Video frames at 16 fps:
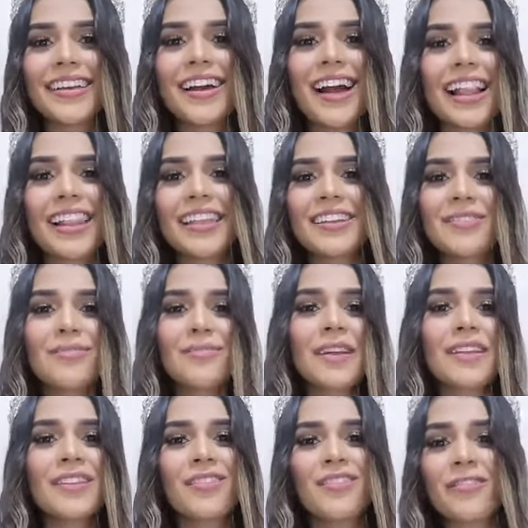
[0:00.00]
little
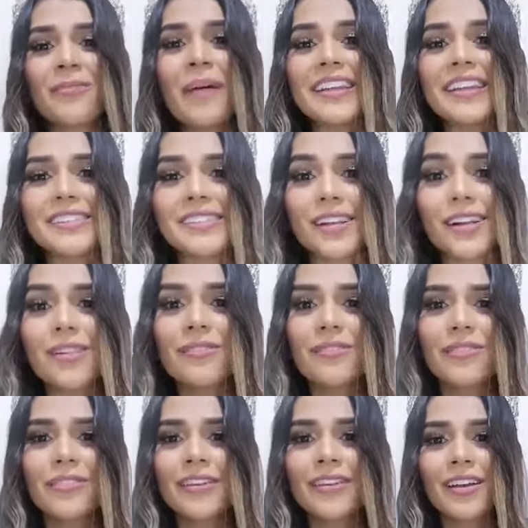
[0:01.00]
bit of
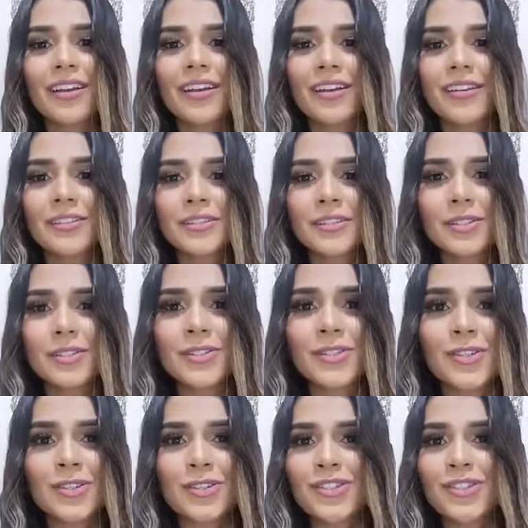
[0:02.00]
myself.
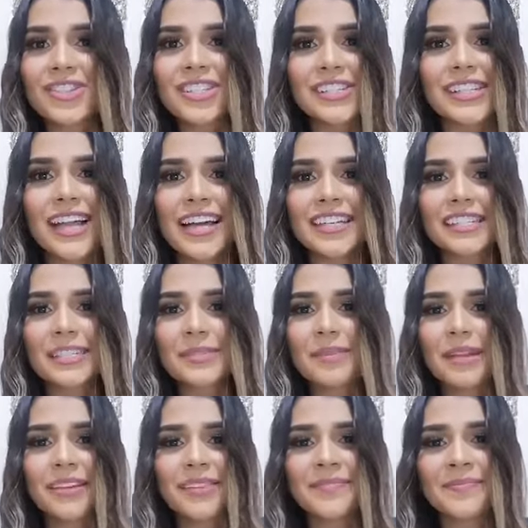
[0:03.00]
So you just ask
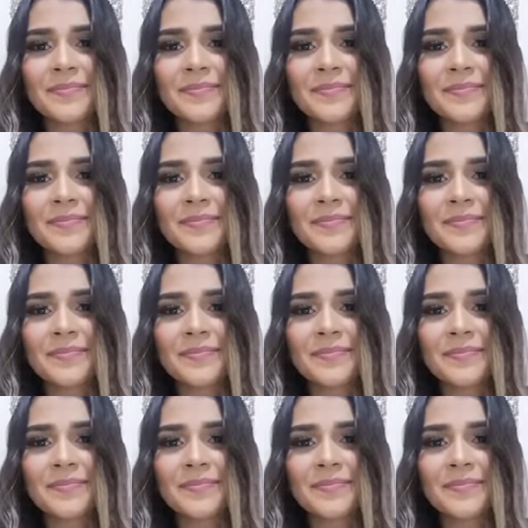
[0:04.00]
me.